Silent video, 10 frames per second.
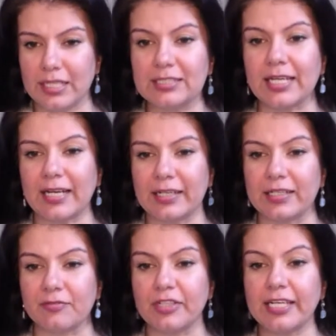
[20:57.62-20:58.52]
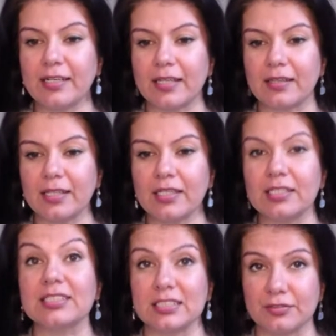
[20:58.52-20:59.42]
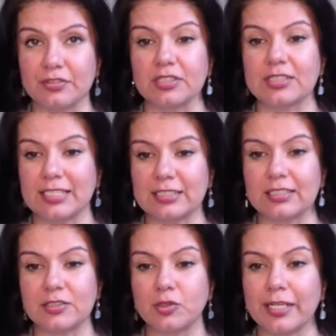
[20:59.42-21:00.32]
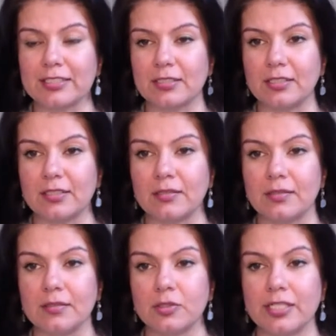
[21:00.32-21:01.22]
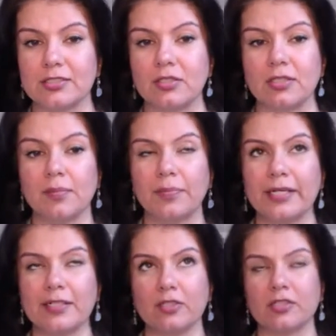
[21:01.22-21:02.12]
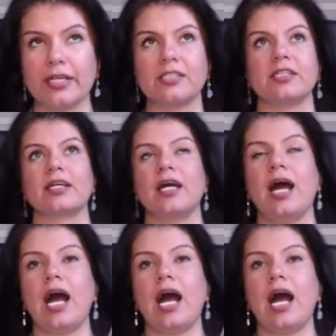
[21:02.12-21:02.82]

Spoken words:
Exactly. Feeling nothing is indifference. That's it. You guys are all completely on the right track.